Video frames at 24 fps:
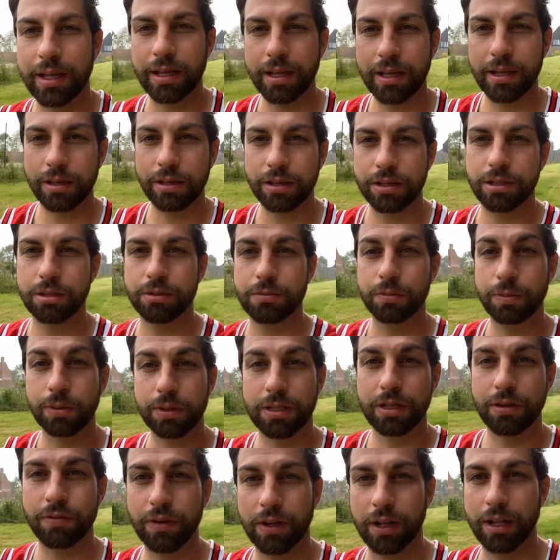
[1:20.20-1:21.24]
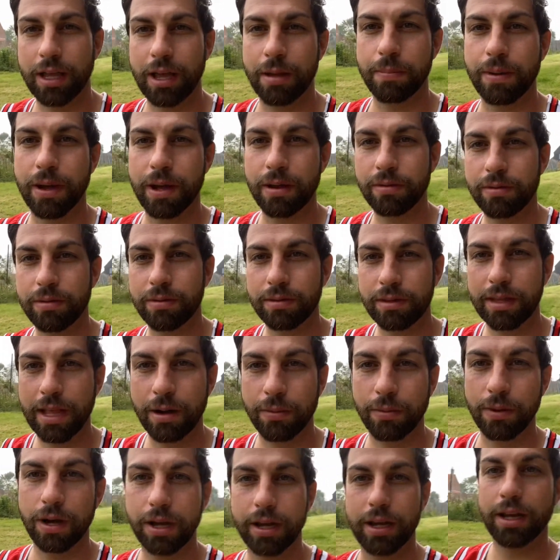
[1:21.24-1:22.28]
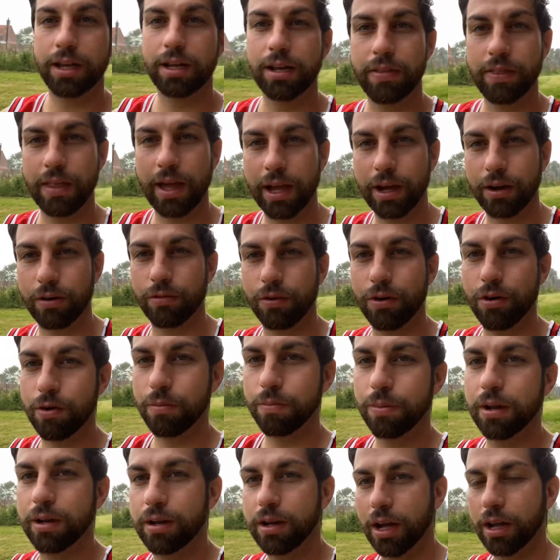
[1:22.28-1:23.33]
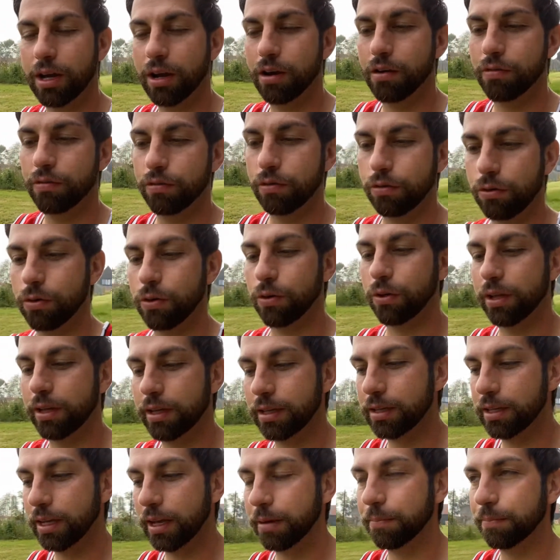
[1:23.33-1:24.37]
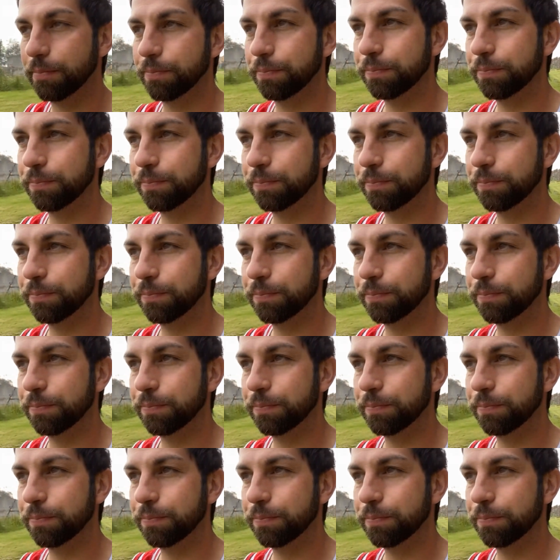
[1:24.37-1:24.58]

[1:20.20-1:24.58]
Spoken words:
specifically about networking and that group and overall? And